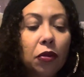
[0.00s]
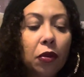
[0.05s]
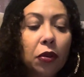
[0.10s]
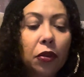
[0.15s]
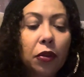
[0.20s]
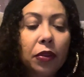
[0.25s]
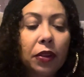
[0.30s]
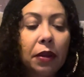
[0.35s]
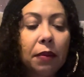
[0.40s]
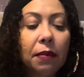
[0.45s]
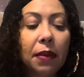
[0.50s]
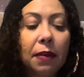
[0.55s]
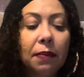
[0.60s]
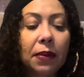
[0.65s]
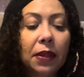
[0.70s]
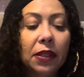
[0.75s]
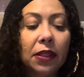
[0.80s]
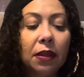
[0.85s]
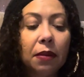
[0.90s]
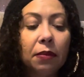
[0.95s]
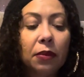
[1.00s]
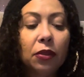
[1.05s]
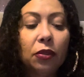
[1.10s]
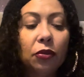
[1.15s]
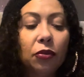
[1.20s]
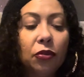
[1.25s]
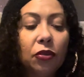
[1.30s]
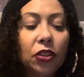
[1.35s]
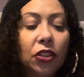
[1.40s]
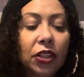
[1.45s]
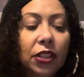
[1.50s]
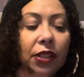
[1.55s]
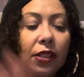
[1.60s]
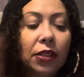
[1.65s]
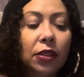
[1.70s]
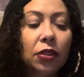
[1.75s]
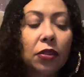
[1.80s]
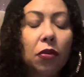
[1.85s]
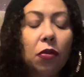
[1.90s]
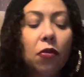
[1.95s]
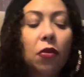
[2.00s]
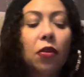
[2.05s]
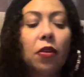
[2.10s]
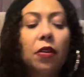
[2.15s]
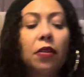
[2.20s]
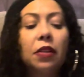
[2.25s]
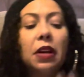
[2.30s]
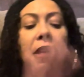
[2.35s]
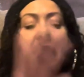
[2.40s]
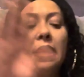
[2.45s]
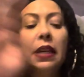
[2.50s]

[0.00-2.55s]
although there may be some illusions or